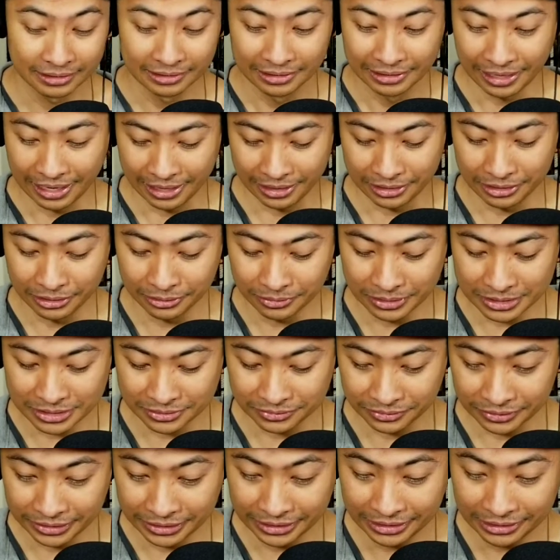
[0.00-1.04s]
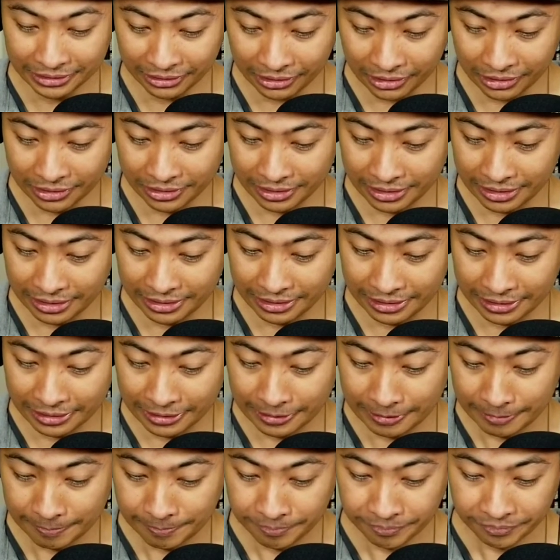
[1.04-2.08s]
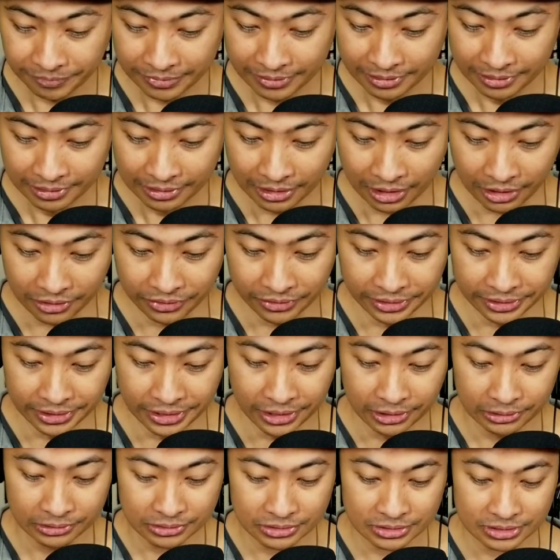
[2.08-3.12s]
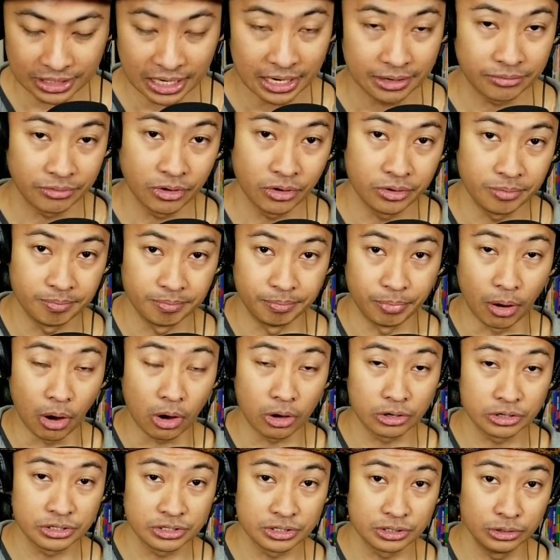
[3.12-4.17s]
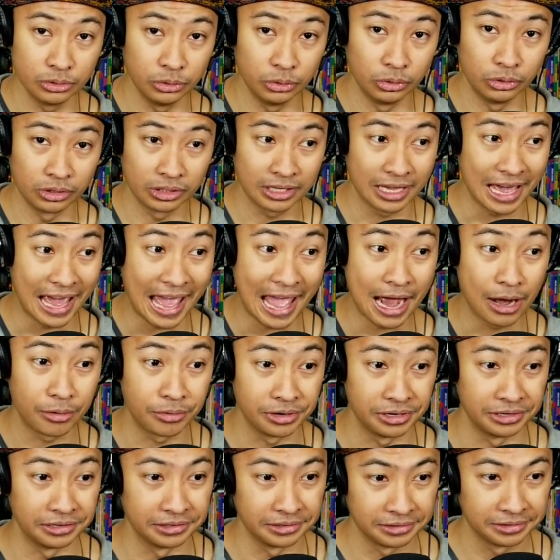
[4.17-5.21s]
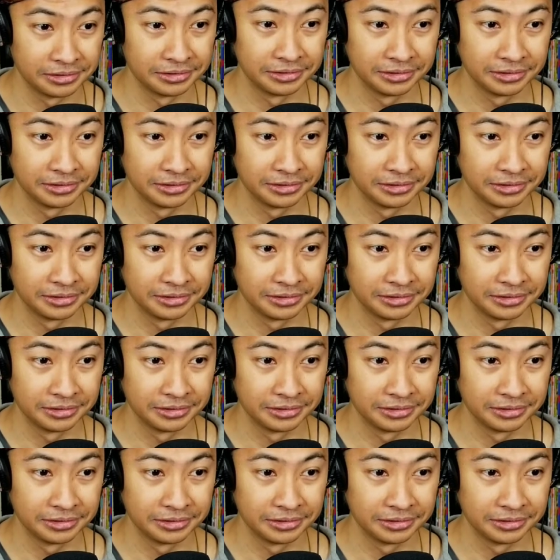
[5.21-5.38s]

And you know what's funny? On the uh, on the notes, I wrote Barstool Karen